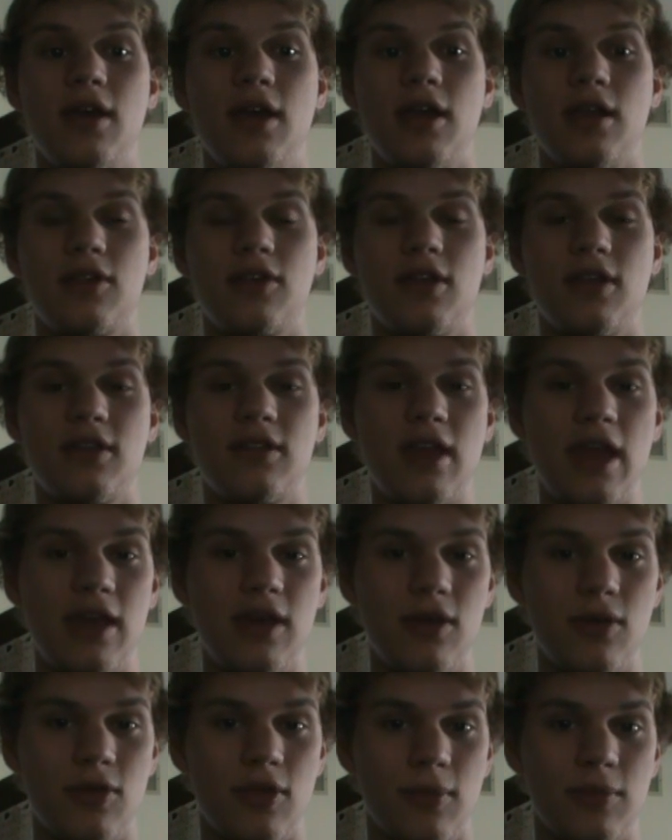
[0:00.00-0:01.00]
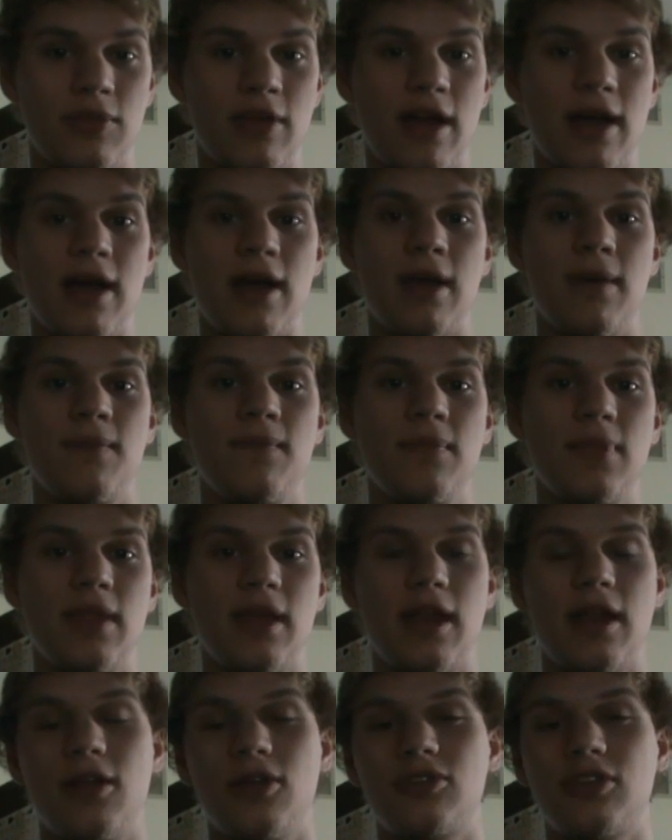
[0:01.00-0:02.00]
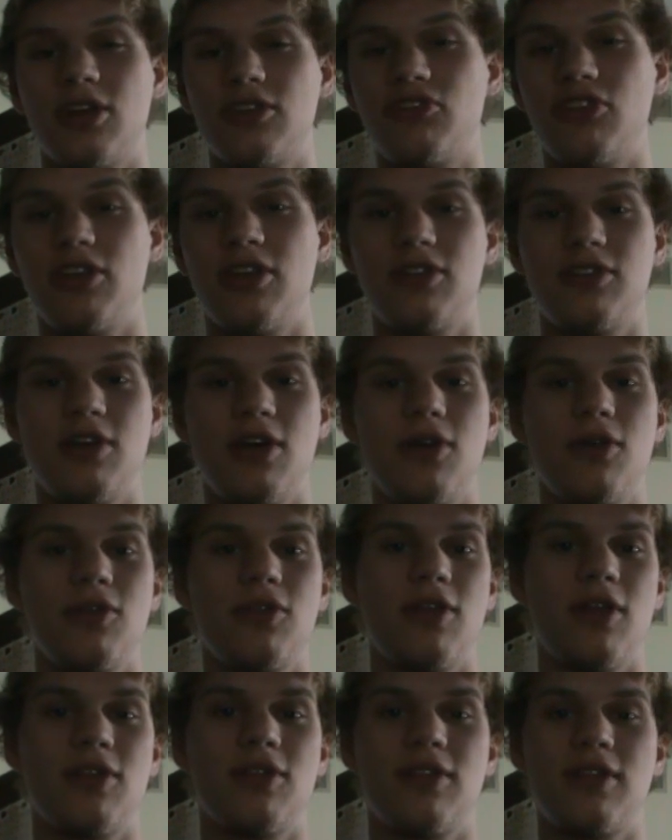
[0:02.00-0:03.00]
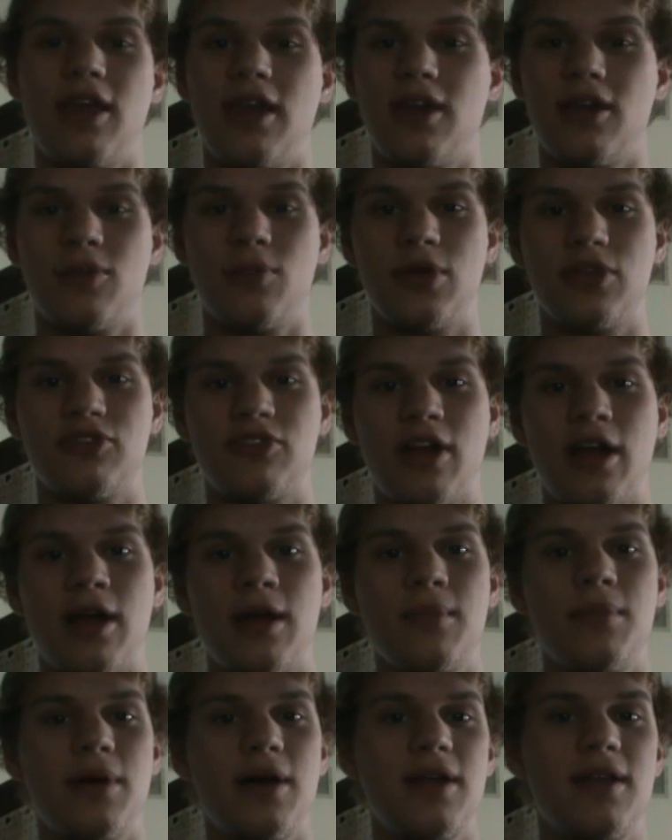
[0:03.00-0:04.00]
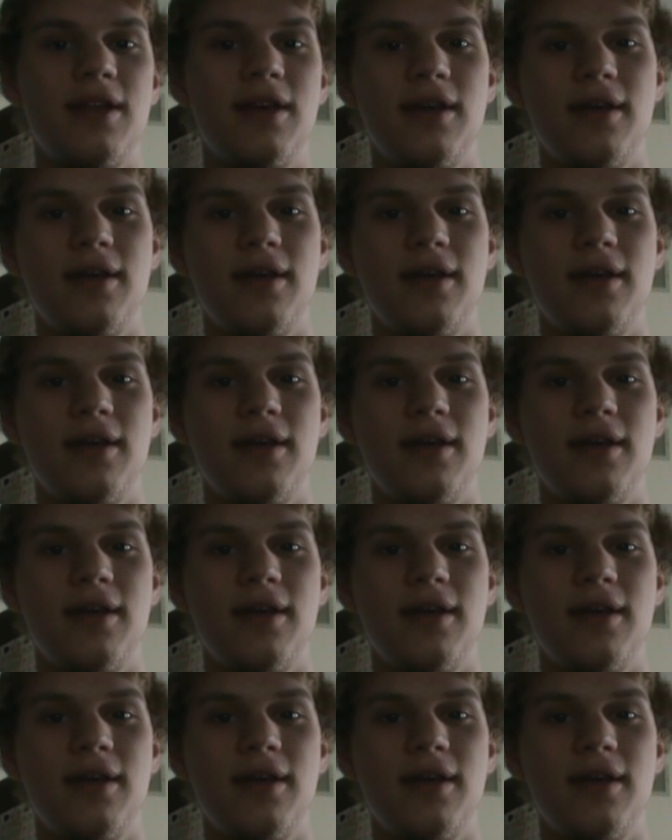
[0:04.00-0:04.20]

It's going to take you some time. And I know touching your toes doesn't take as much time, but